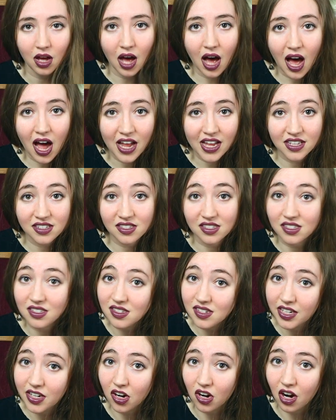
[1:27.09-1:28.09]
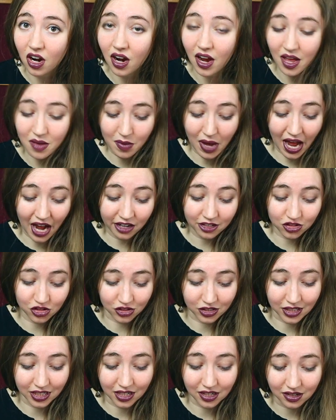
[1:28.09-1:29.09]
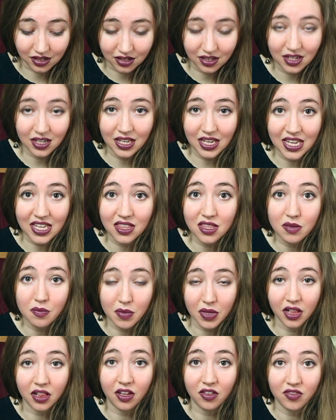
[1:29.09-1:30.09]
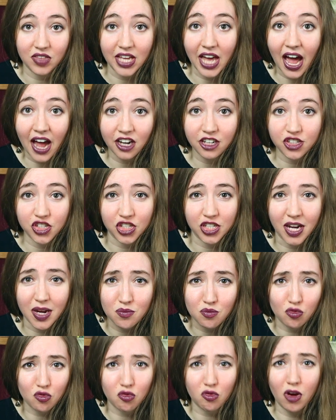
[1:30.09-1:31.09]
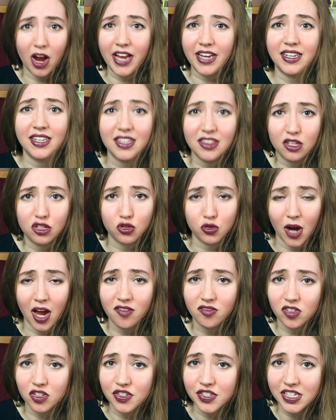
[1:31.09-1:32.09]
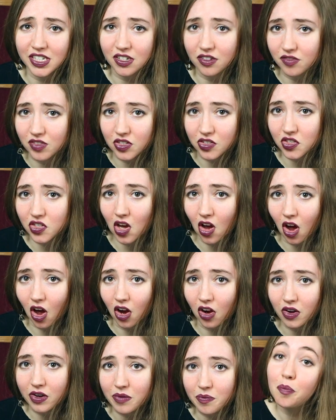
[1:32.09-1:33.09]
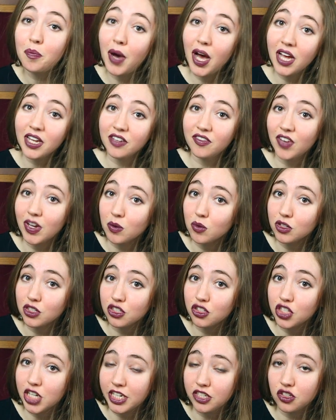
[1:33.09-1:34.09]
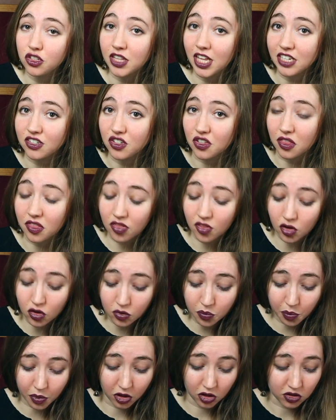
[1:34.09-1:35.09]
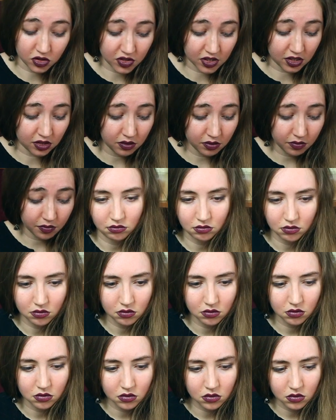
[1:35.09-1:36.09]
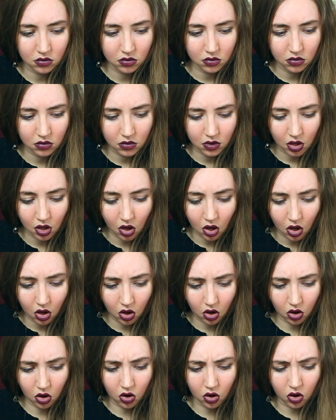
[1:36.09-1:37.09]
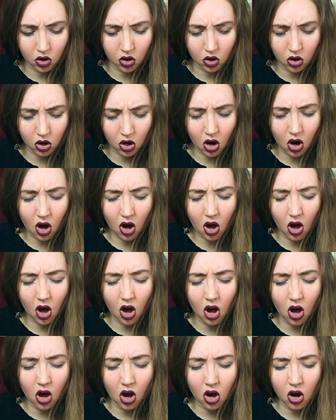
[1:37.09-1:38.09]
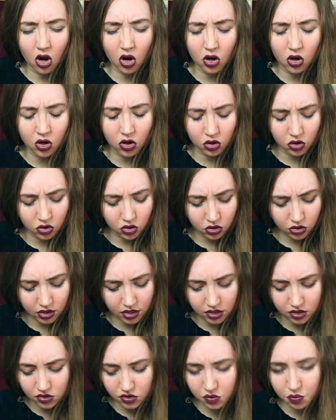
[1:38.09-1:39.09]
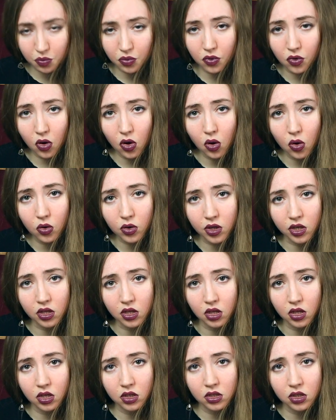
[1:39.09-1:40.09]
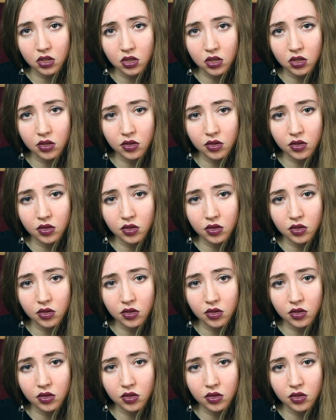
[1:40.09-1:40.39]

I, as the singer, am actually in the middle of the action. I'm right in the driver's seat of the song. But if I were to change that to third person, her heart is broken,